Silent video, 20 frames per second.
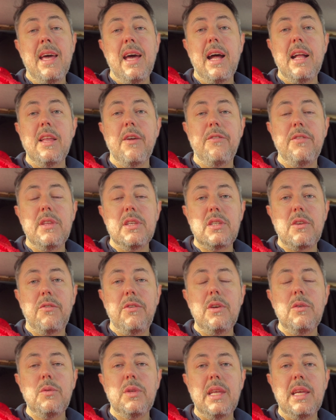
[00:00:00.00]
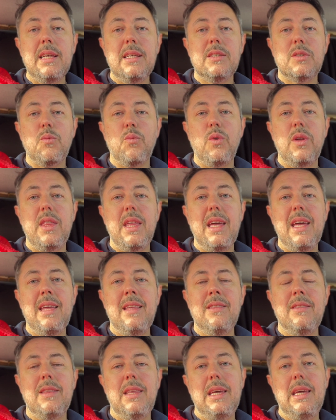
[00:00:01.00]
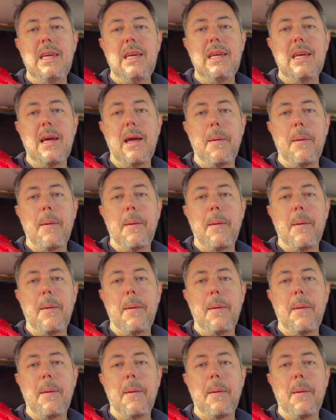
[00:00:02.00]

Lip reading: And there's a few things within the